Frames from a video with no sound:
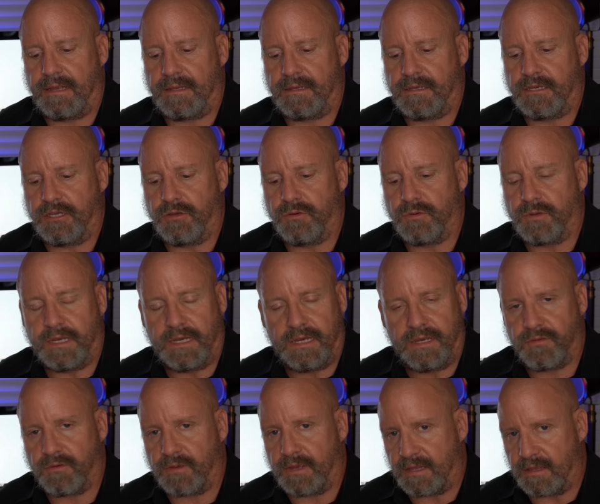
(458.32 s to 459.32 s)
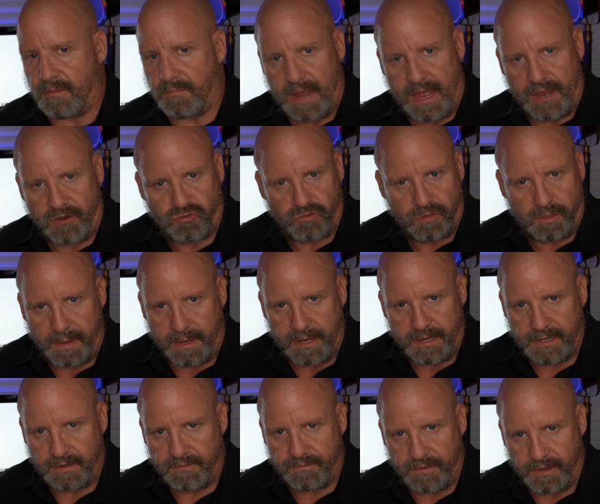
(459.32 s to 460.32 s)
you can either get them naturally by
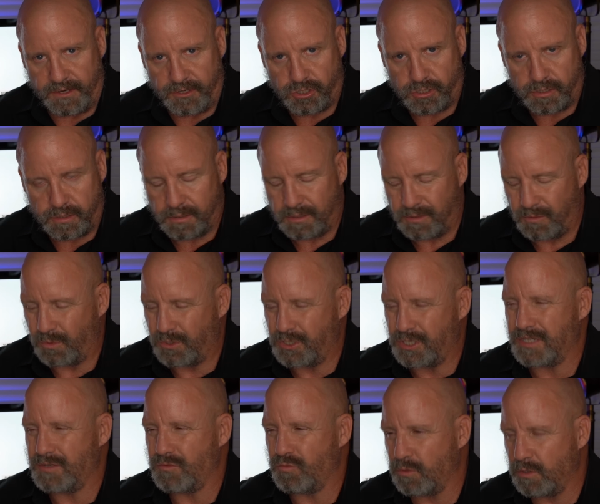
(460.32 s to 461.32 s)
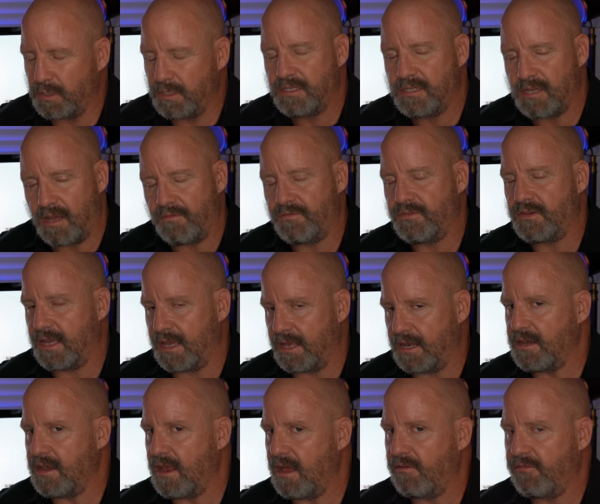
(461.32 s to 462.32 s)
eating fish, which is really tough to get
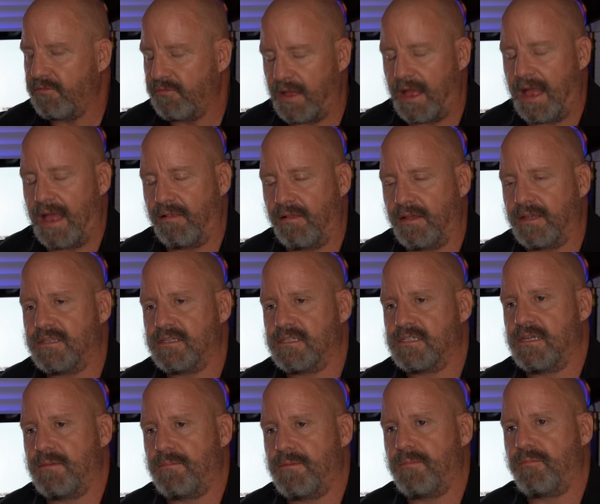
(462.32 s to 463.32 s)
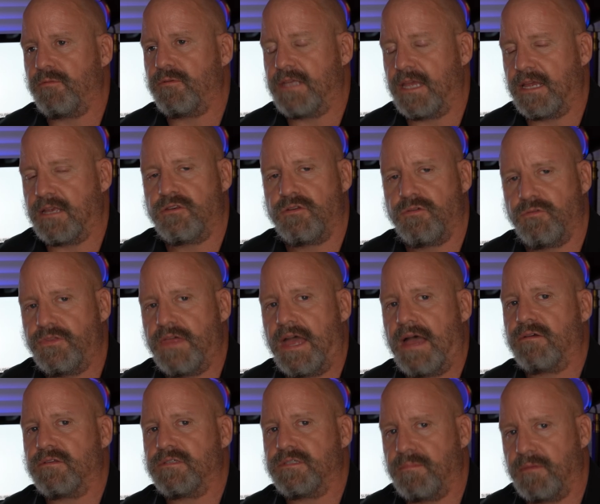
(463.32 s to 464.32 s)
enough. I like to see people take
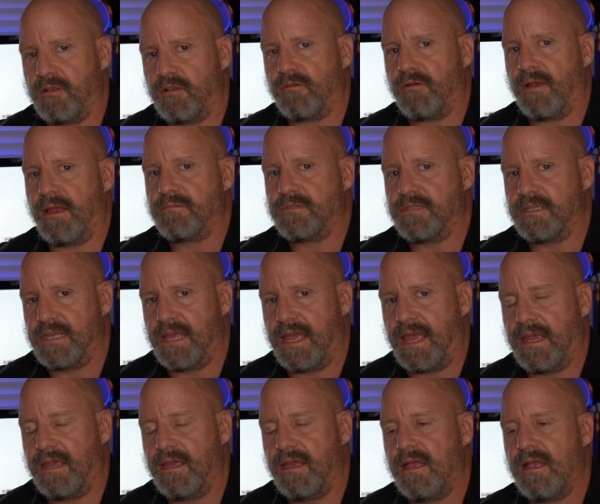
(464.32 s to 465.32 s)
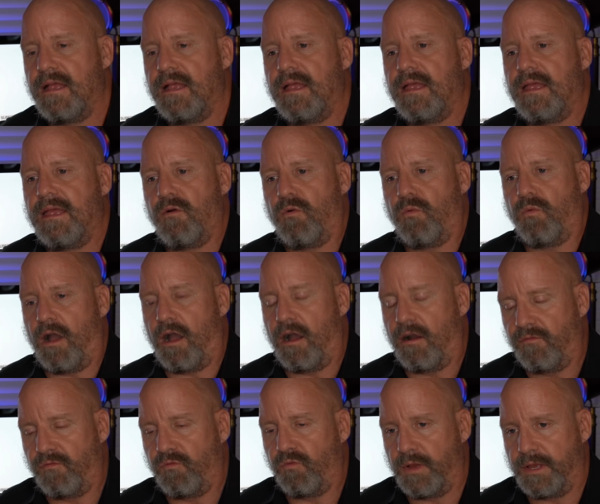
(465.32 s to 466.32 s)
2,000 milligrams a day,
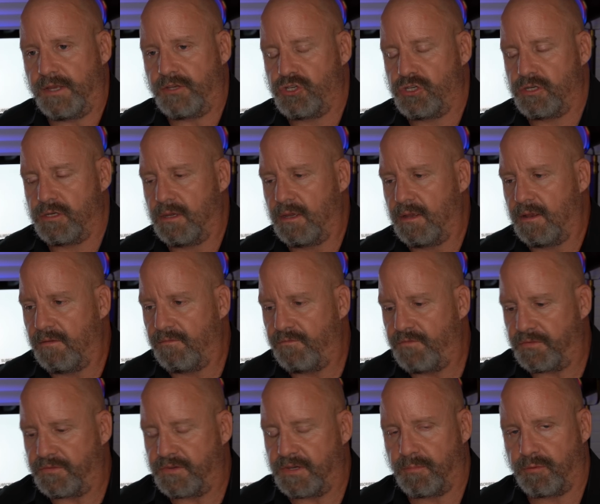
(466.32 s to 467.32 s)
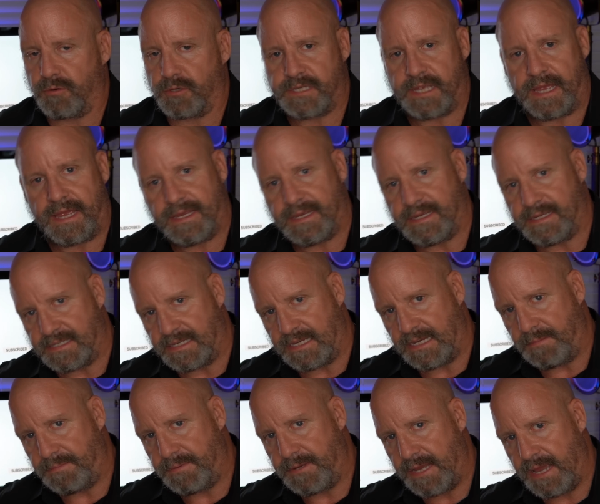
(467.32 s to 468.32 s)
of which 50% is
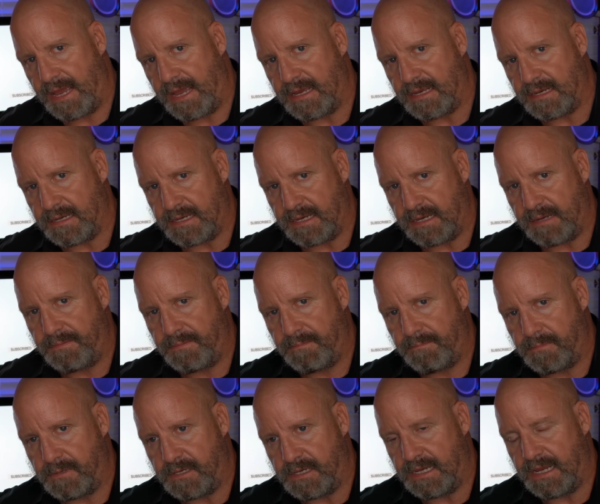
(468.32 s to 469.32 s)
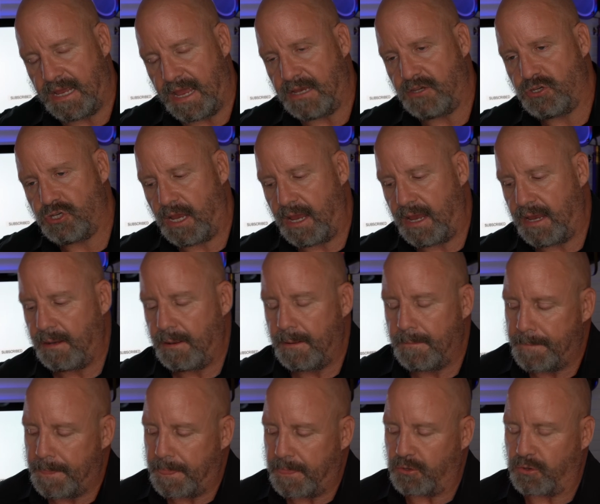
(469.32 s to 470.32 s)
EPA and DHA.
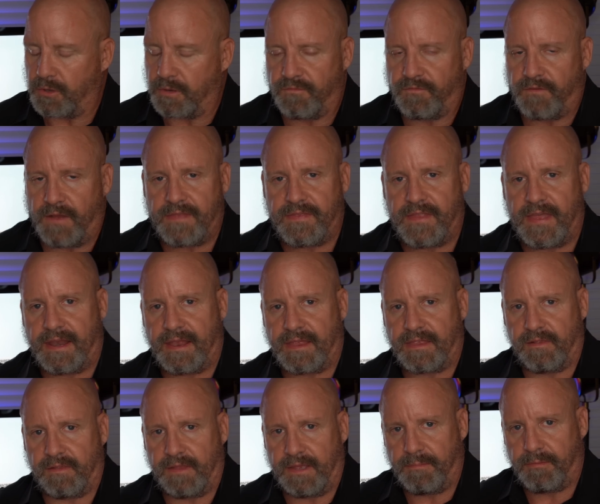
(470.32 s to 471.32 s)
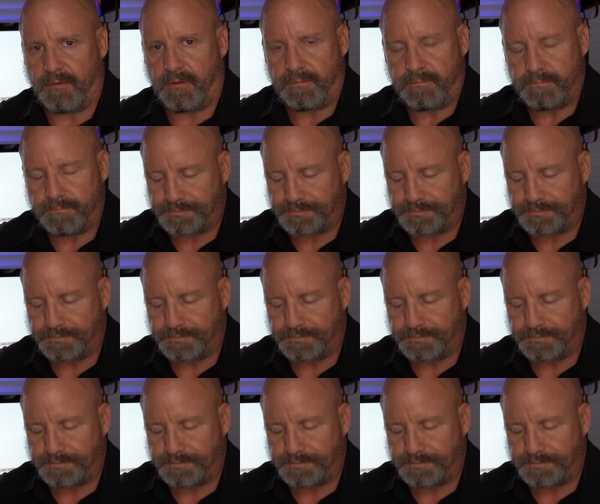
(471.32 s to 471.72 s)
You can find that on the label.